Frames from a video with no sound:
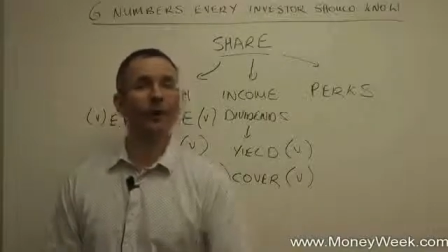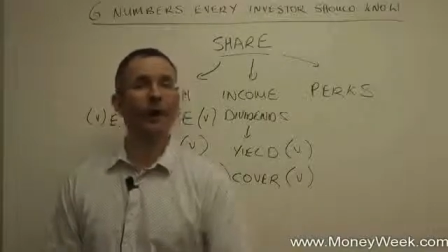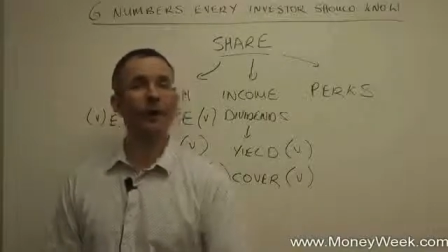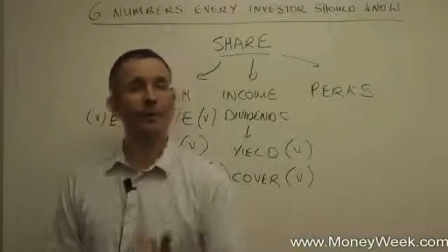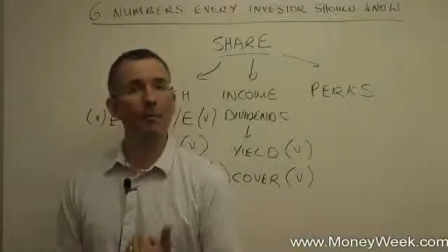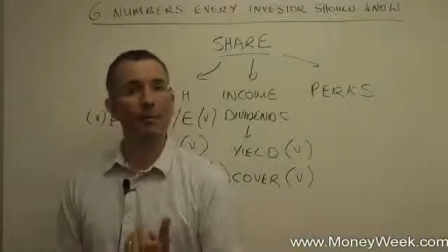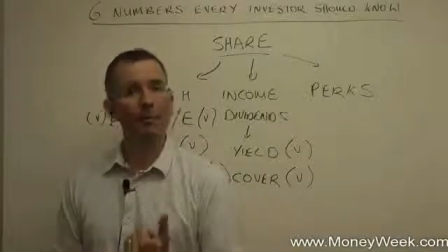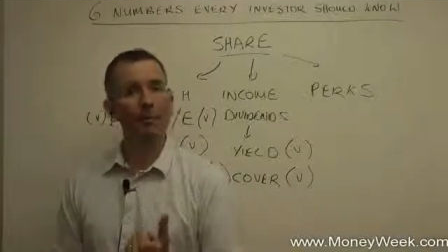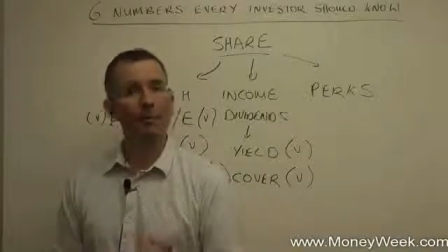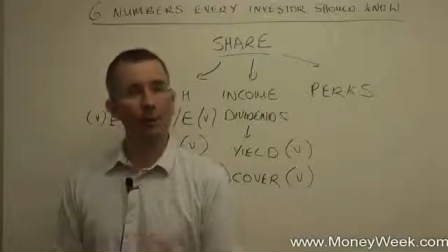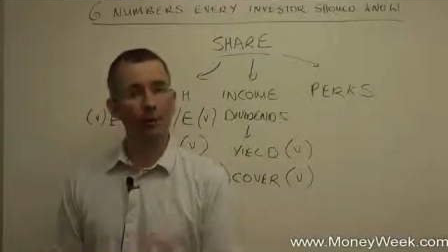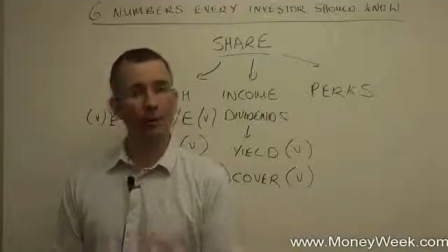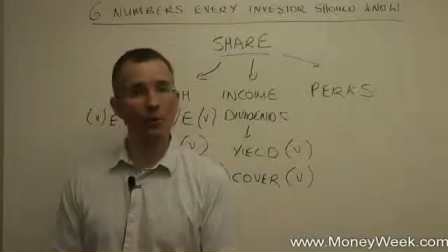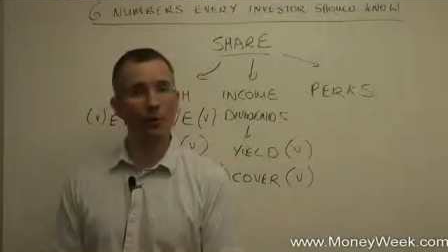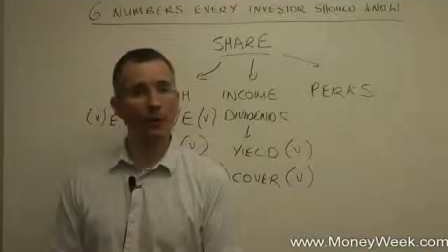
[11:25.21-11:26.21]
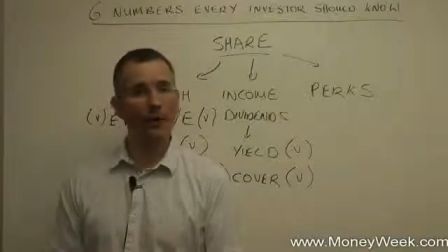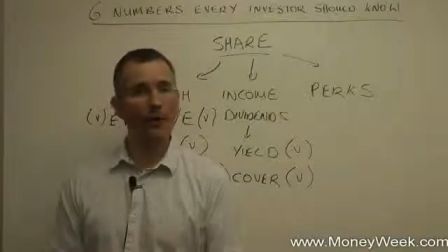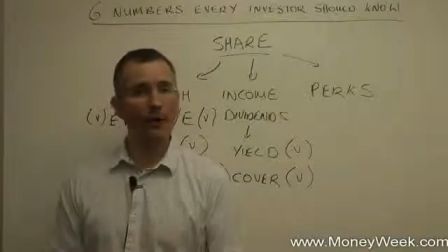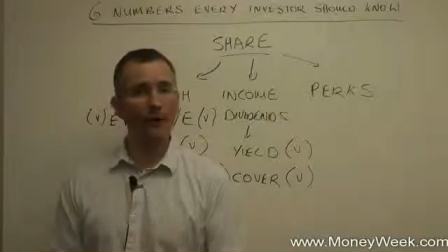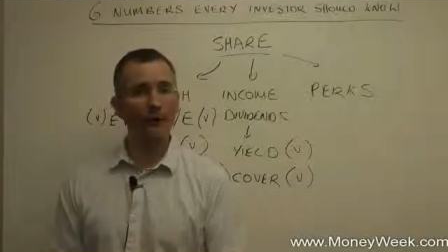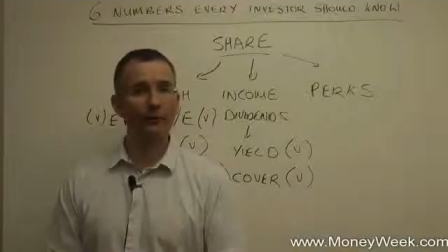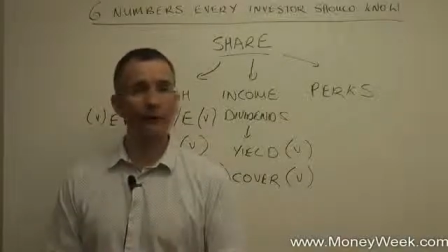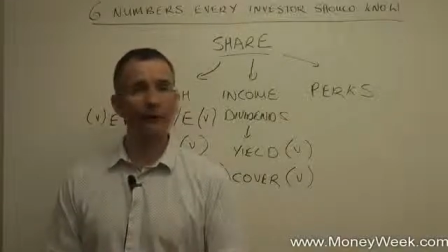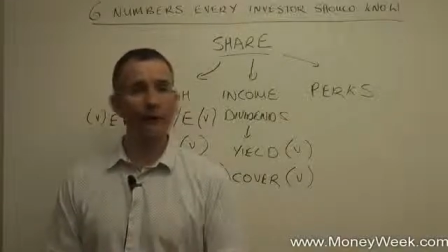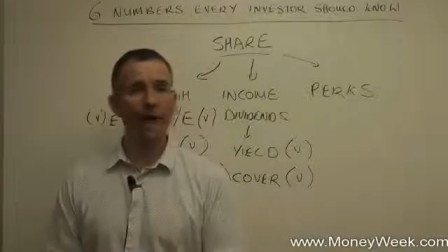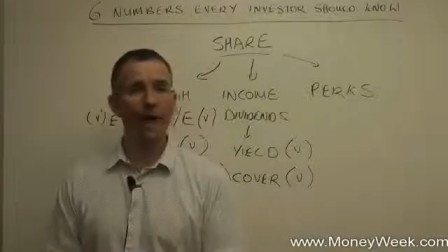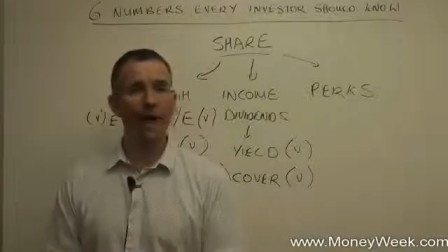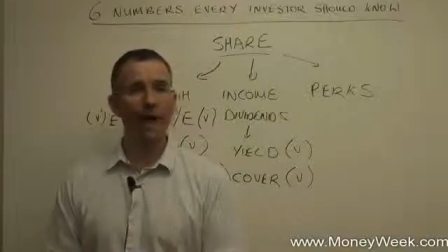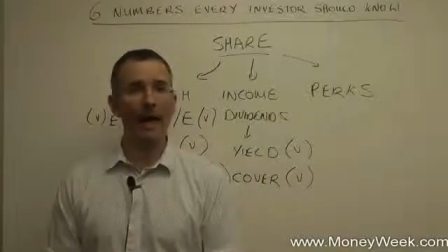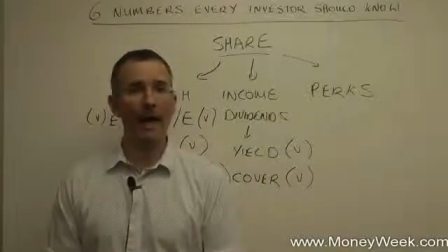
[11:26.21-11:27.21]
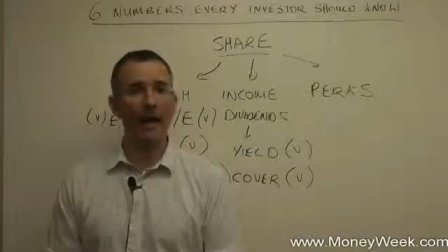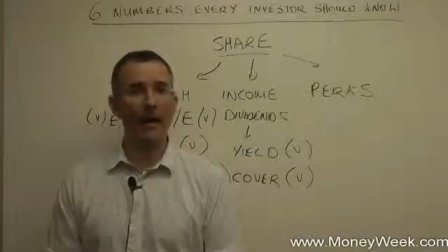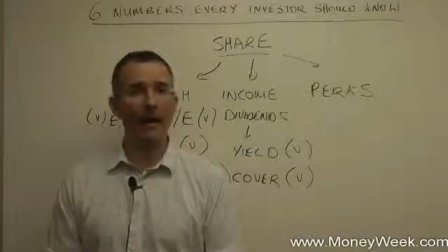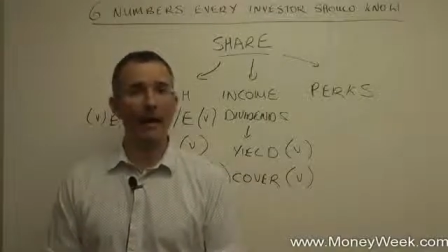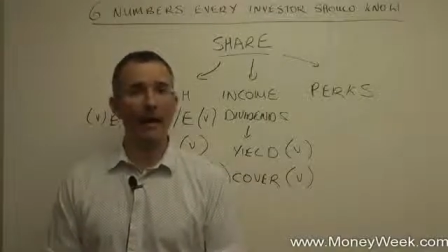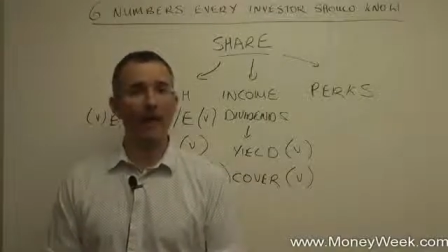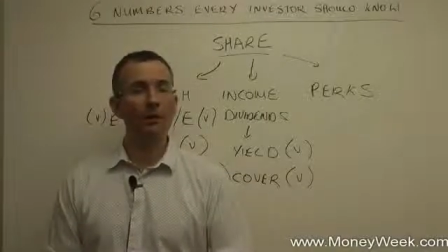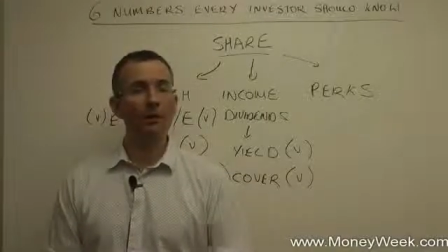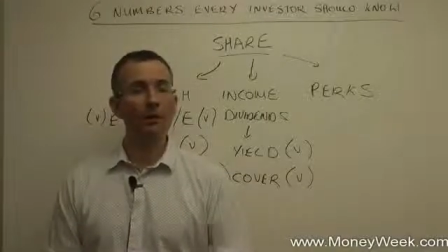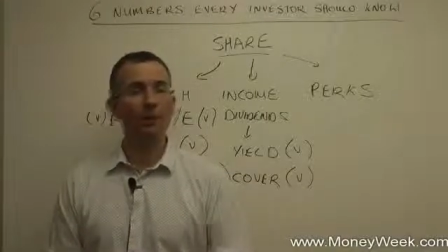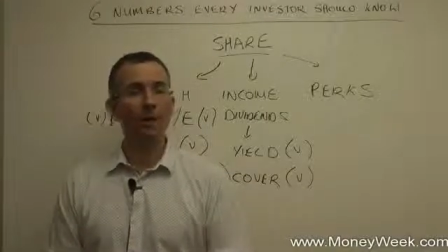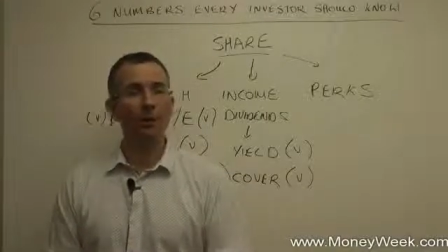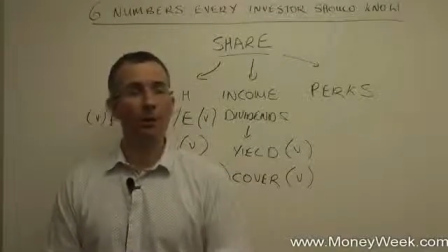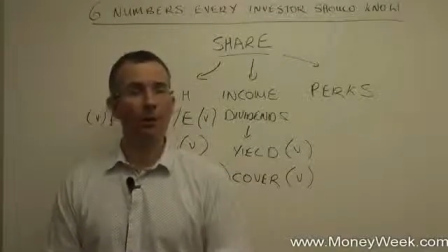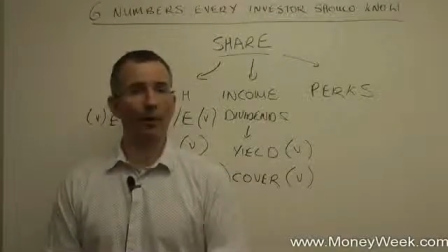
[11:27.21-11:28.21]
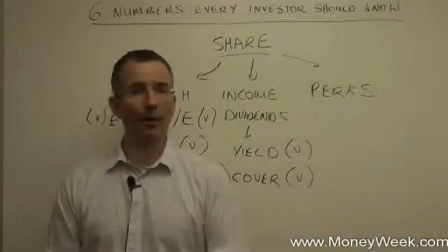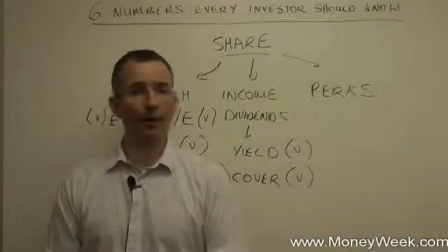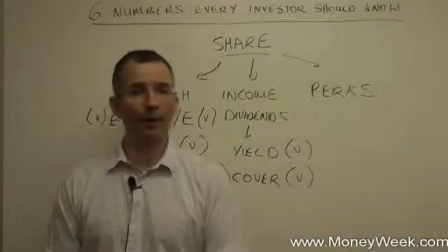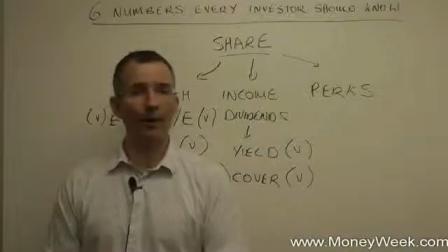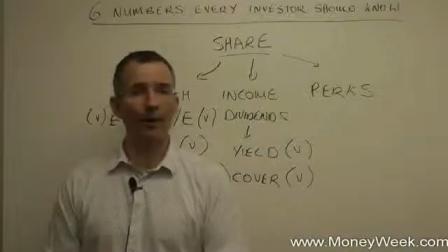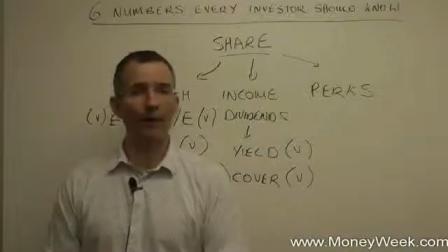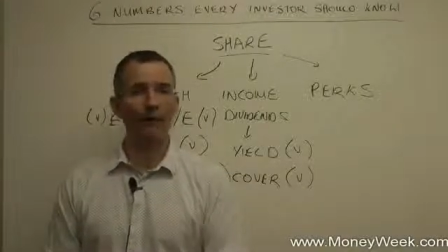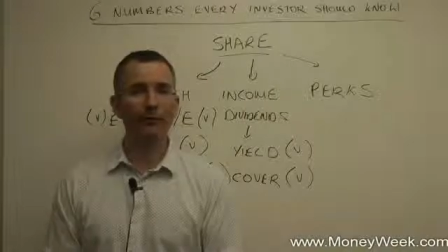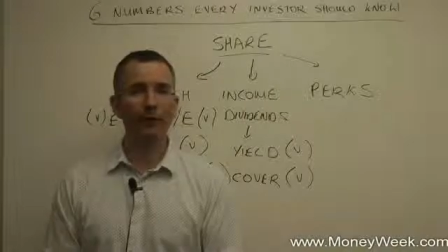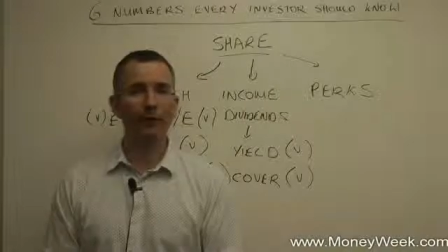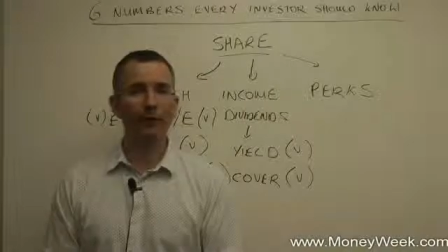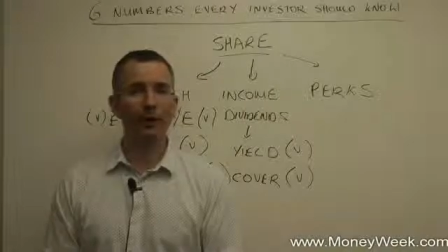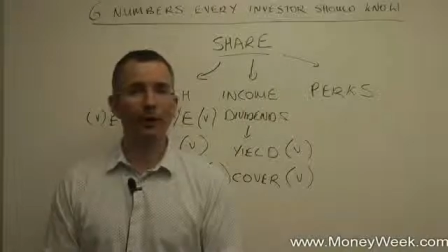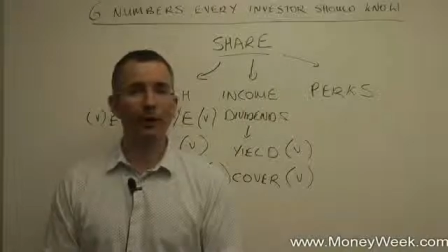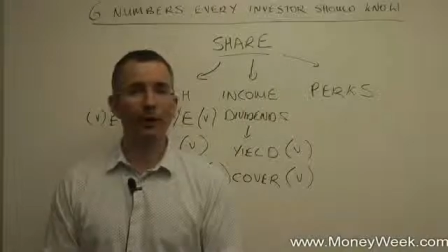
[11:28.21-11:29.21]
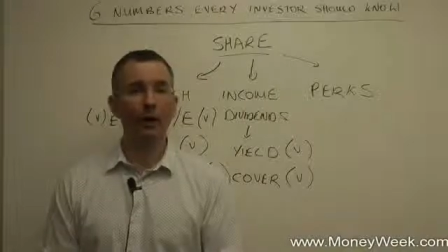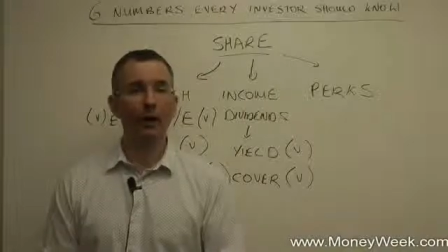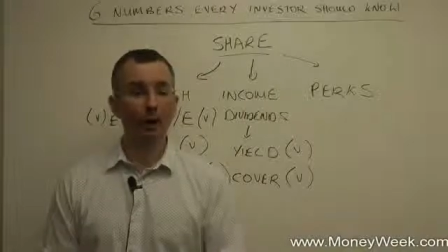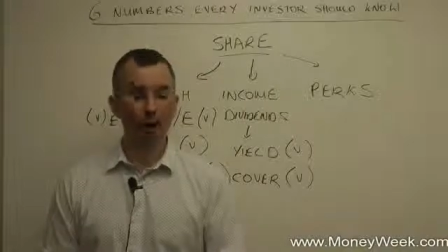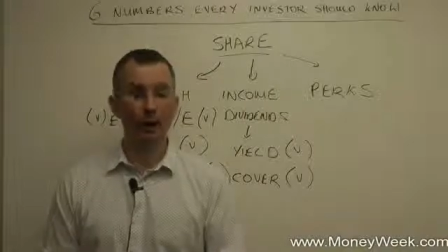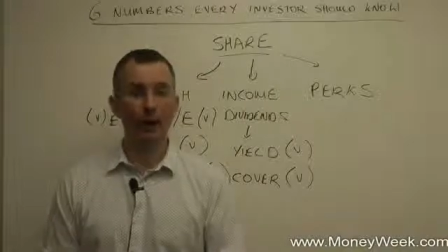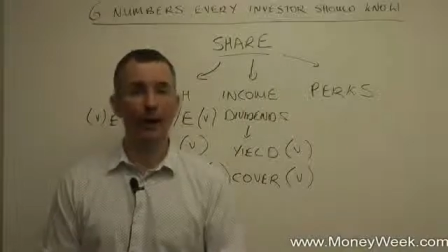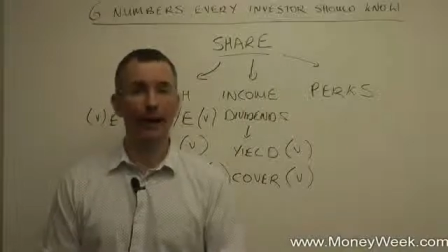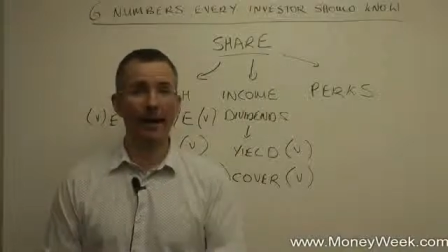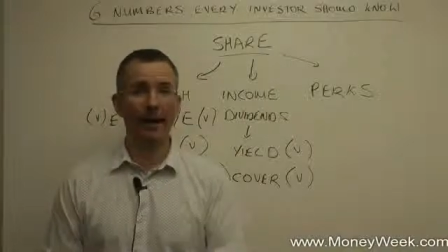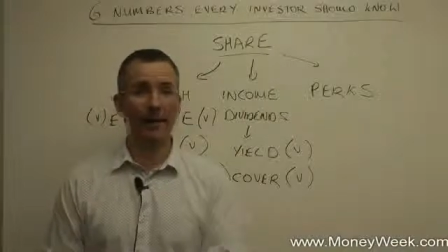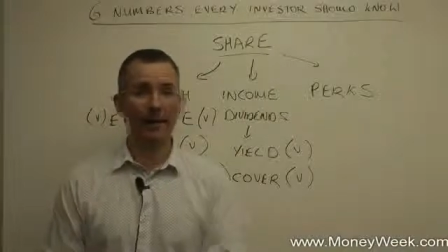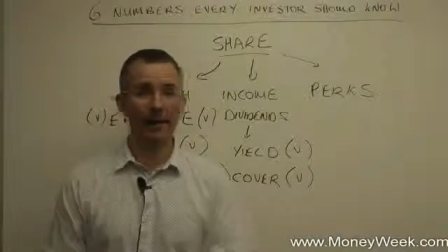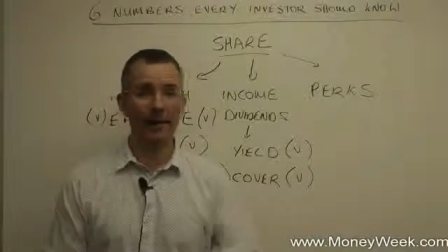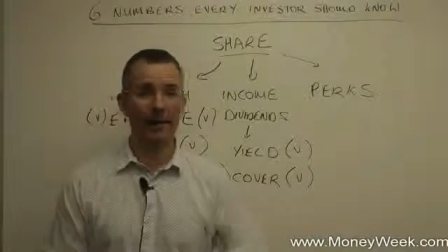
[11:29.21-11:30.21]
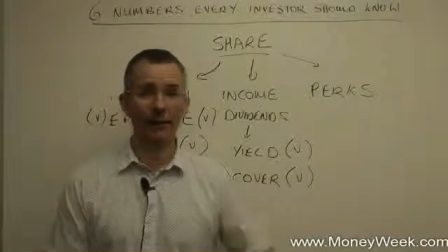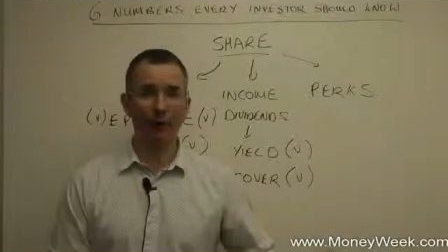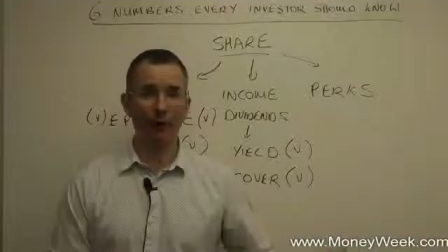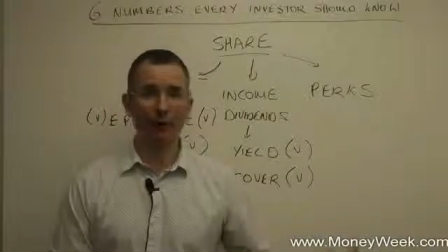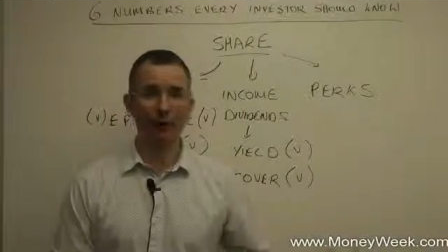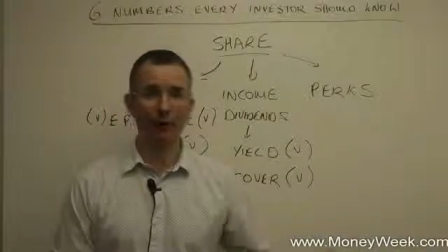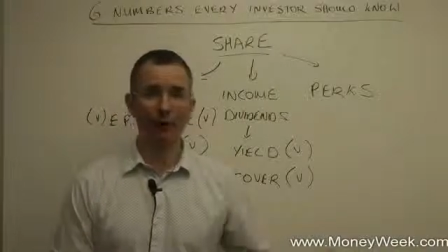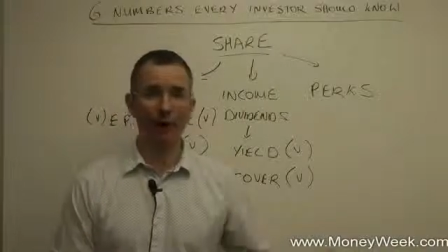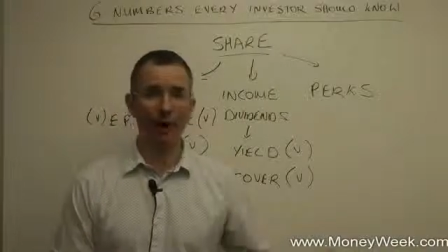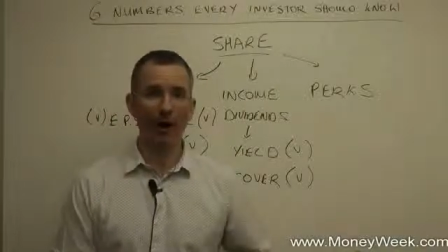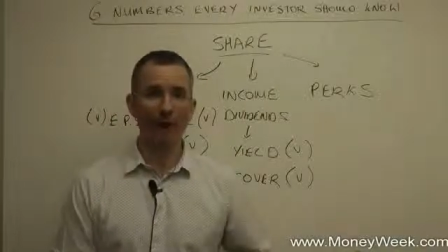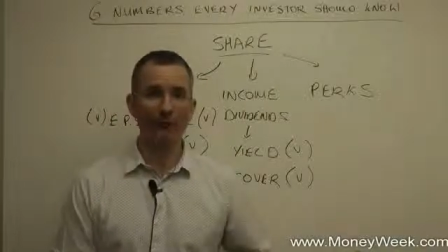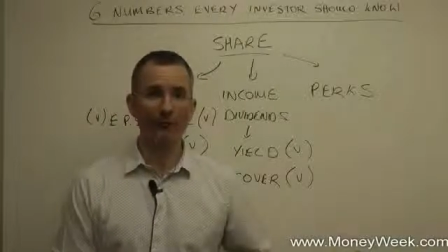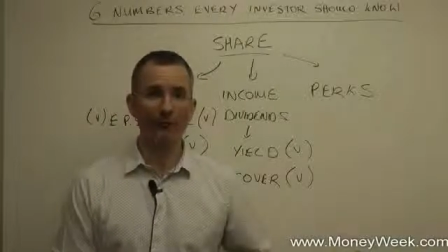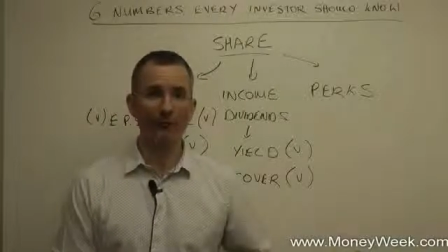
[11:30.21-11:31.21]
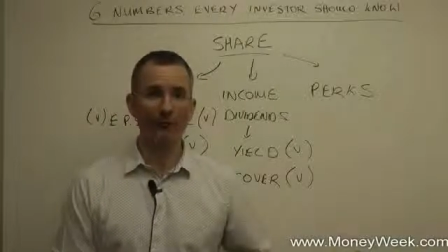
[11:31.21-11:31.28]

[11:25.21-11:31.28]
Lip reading: And number two, is the share cheap or expensive looking at that earnings growth profile?